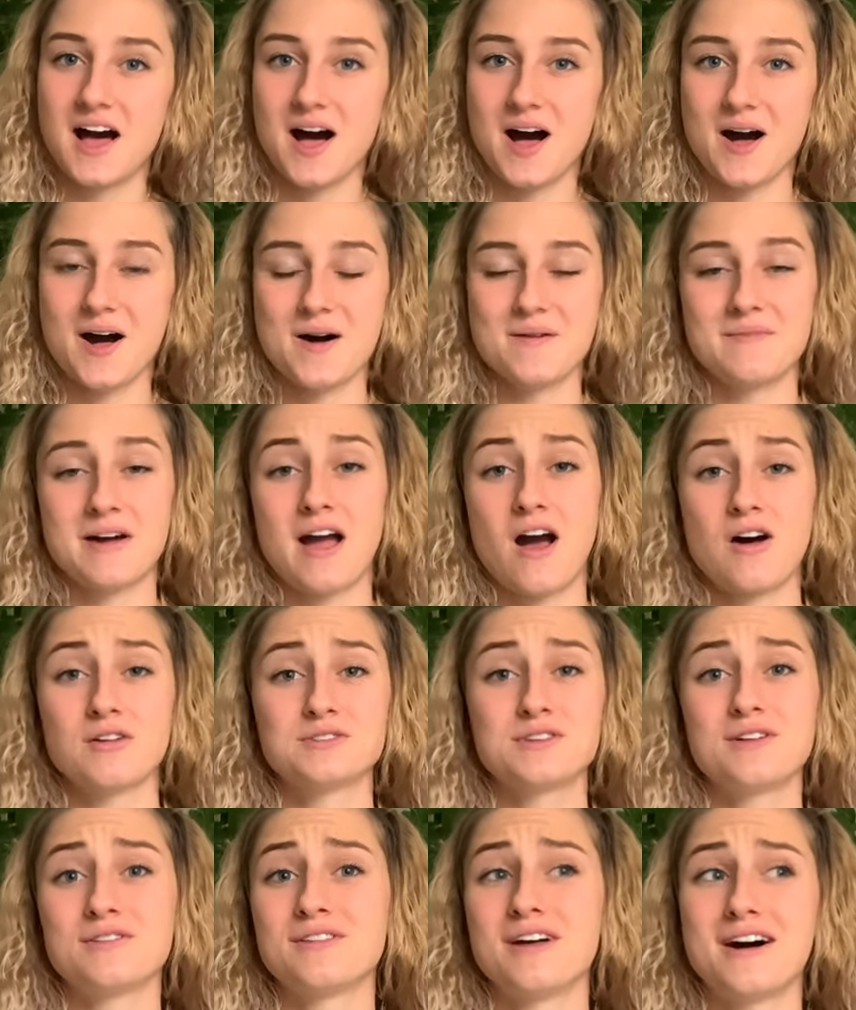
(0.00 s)
Um, I
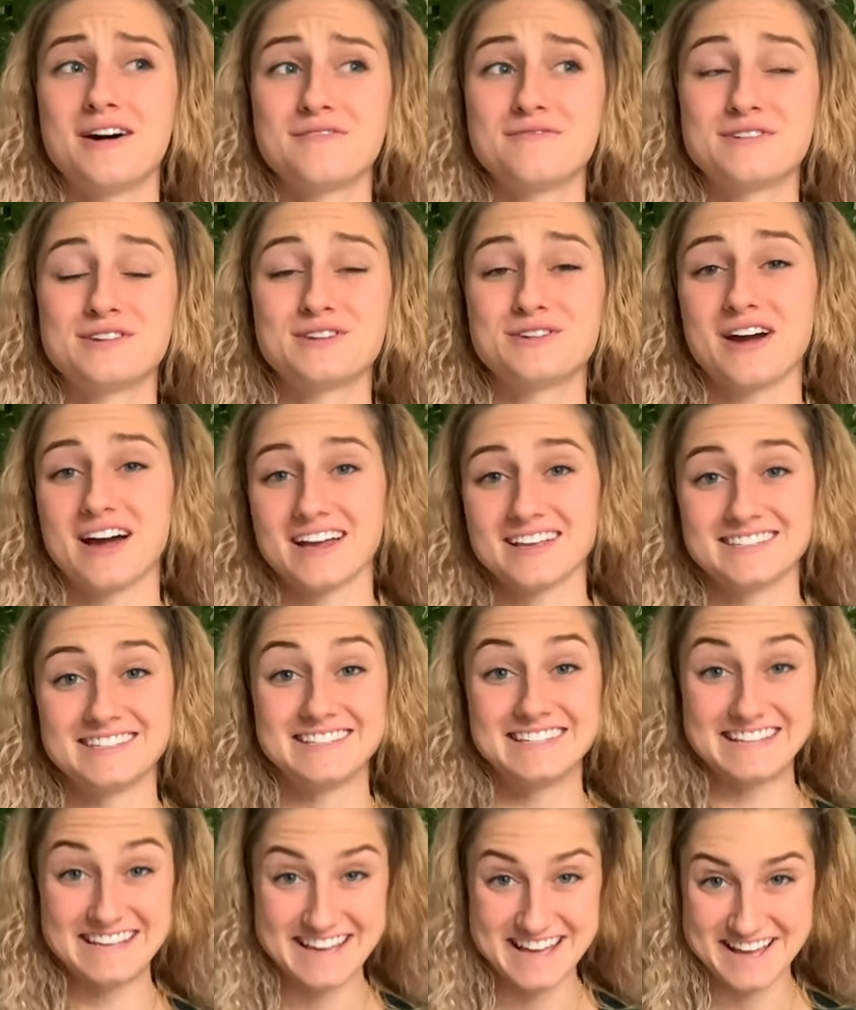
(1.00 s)
also love when you guys
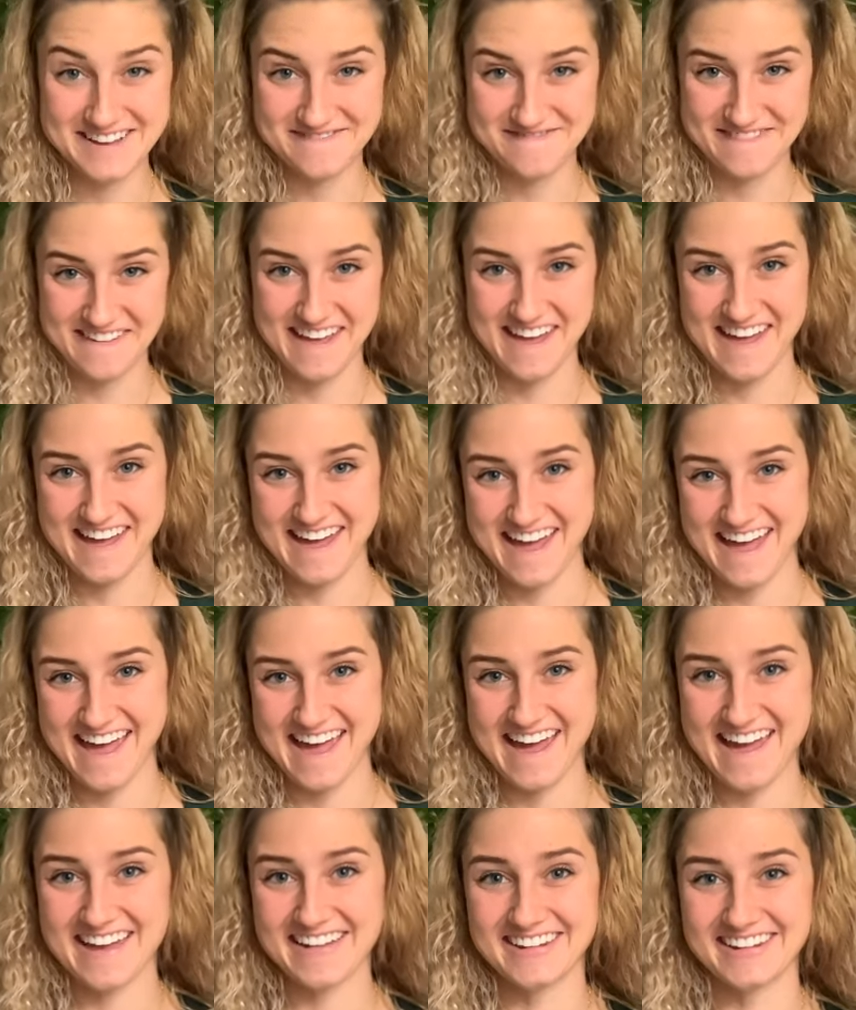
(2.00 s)
D M me
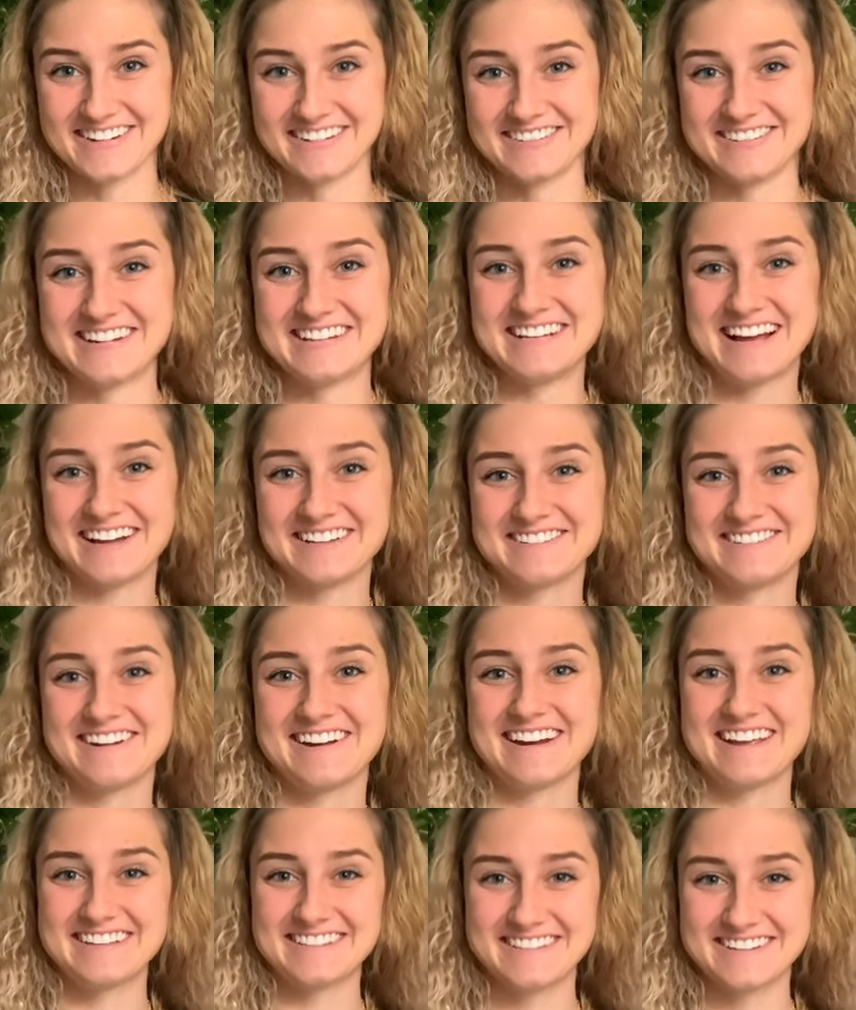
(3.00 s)
and reach out to me
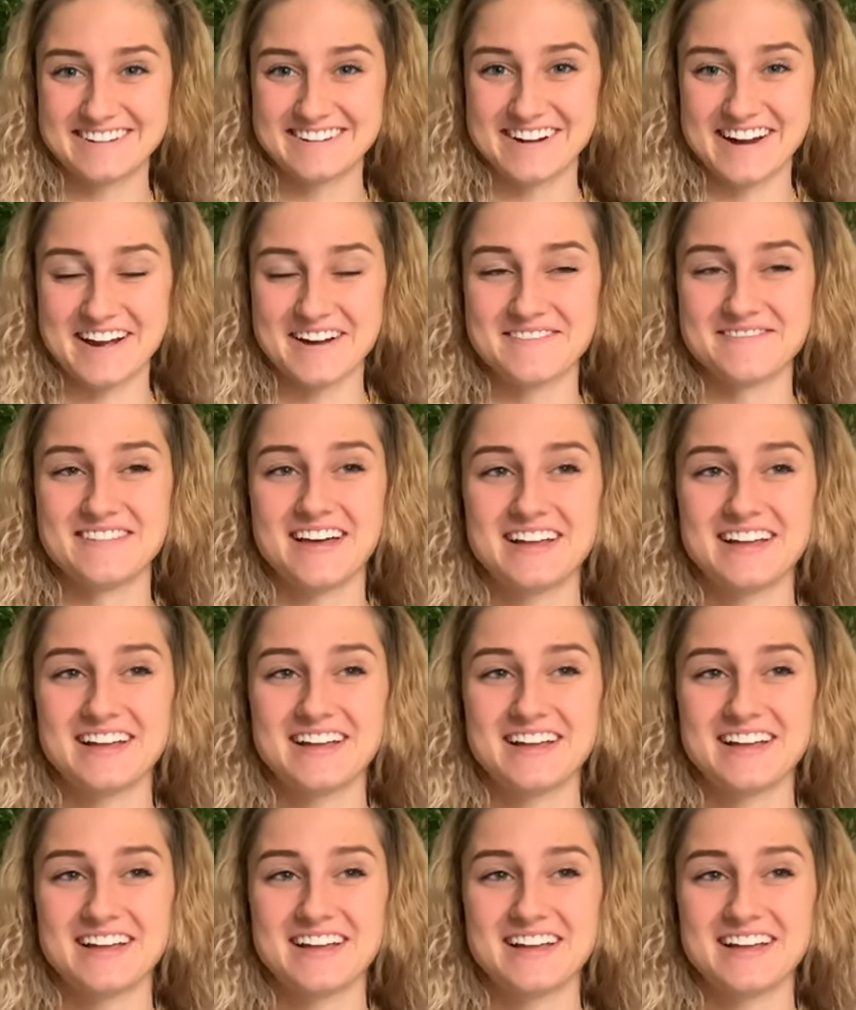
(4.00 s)
on Instagram.